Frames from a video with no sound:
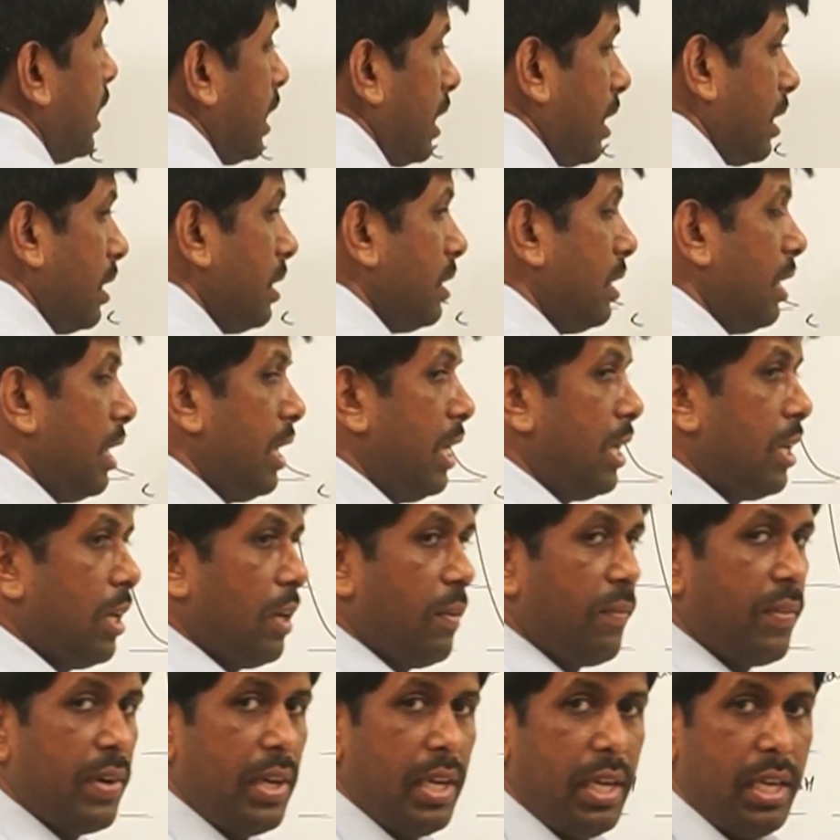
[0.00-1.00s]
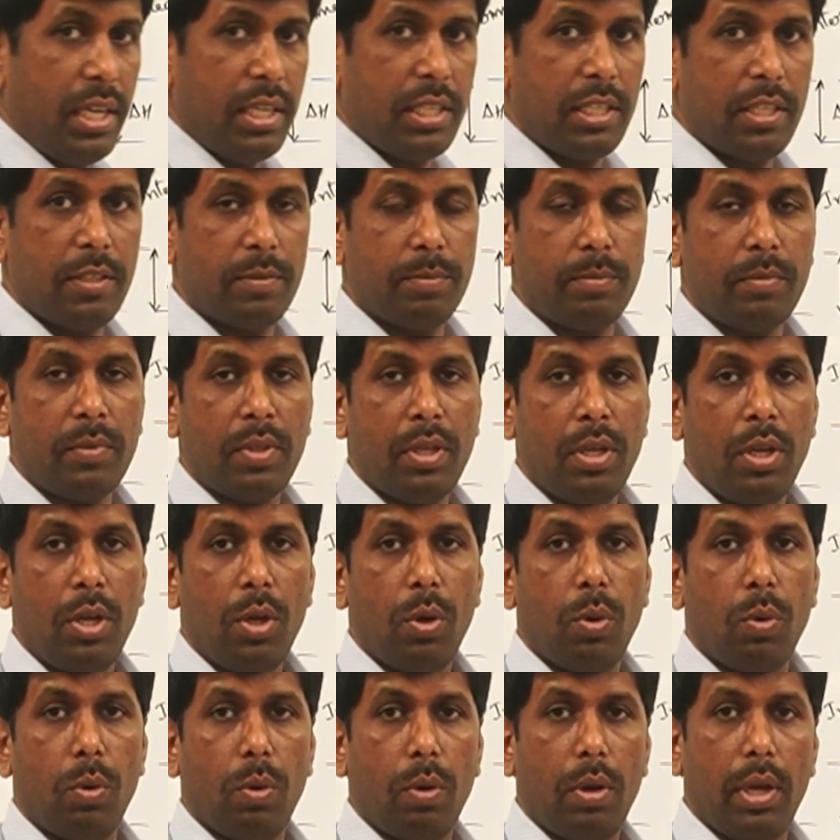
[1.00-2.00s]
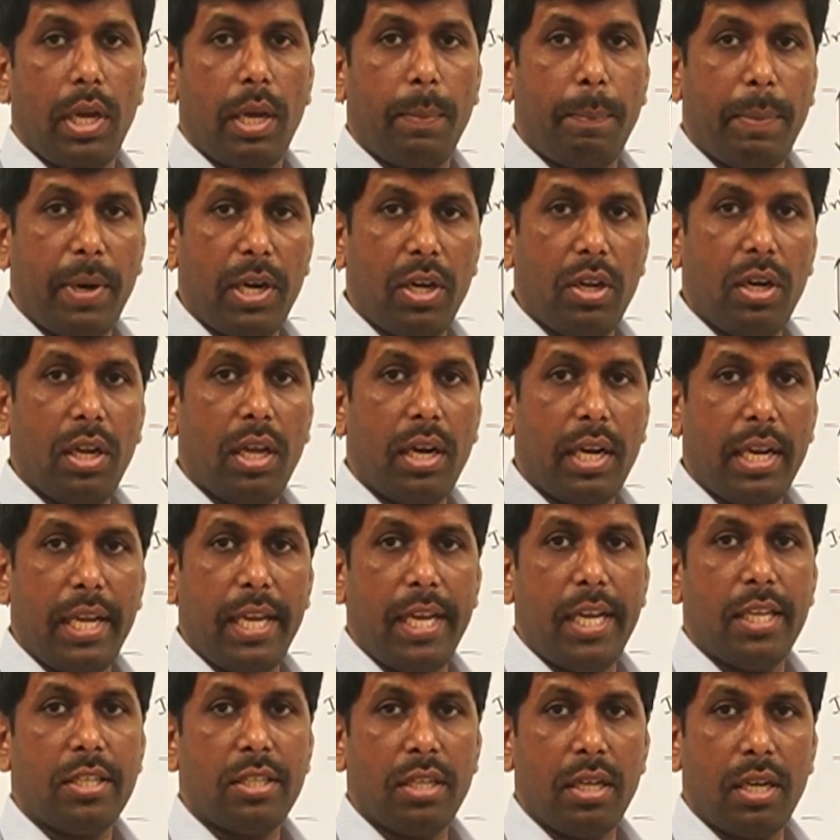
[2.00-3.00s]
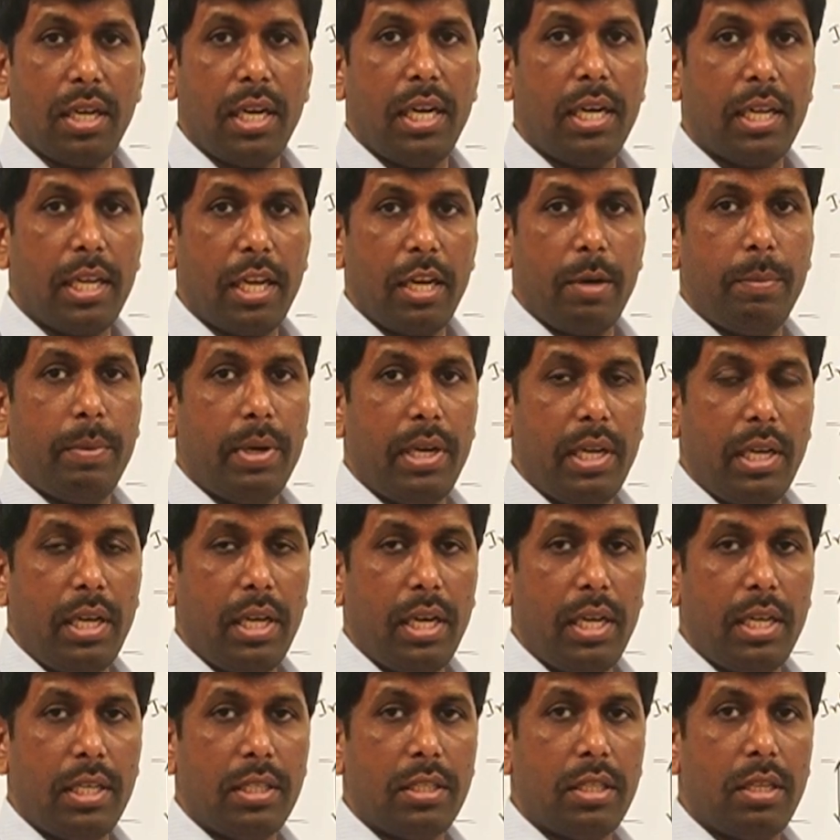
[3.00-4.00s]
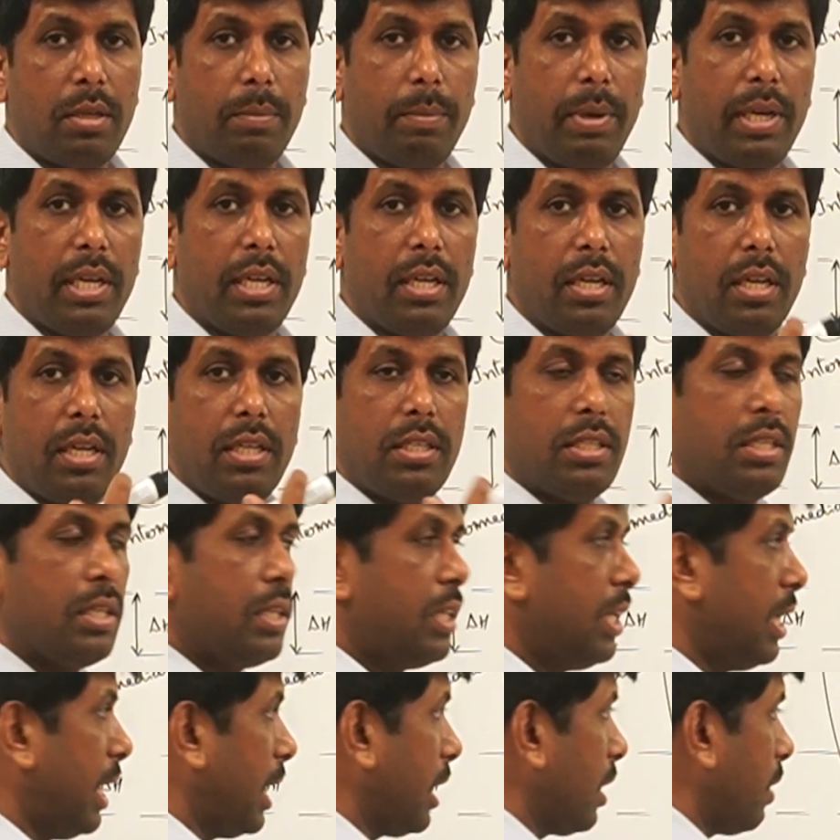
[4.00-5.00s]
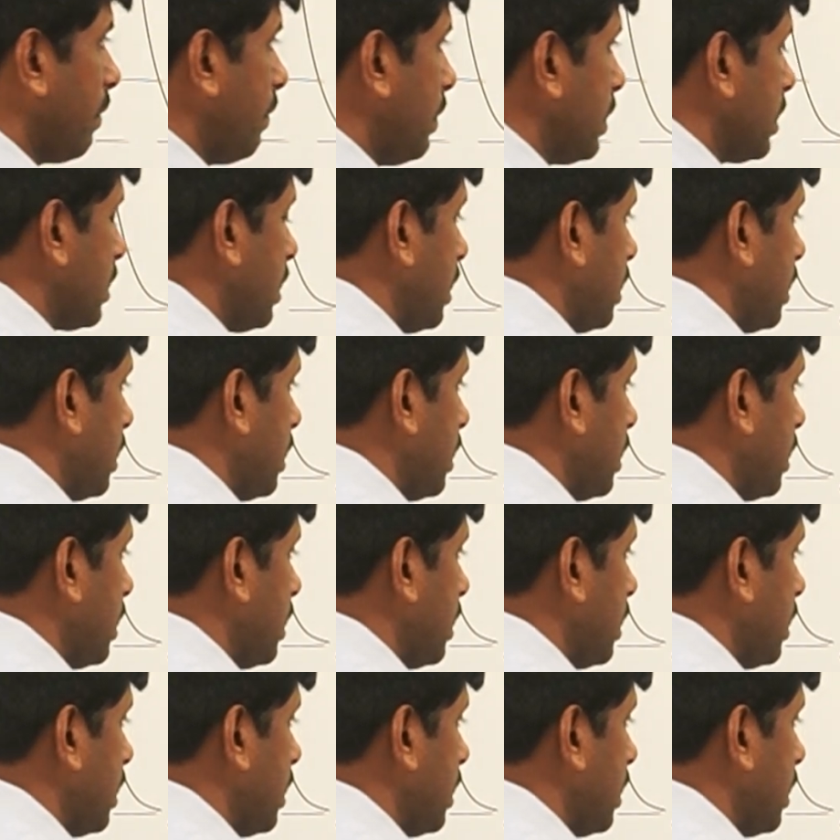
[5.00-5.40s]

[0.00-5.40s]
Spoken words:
decrease the rate of reaction? A particular reaction rate can be decreased by increasing the activation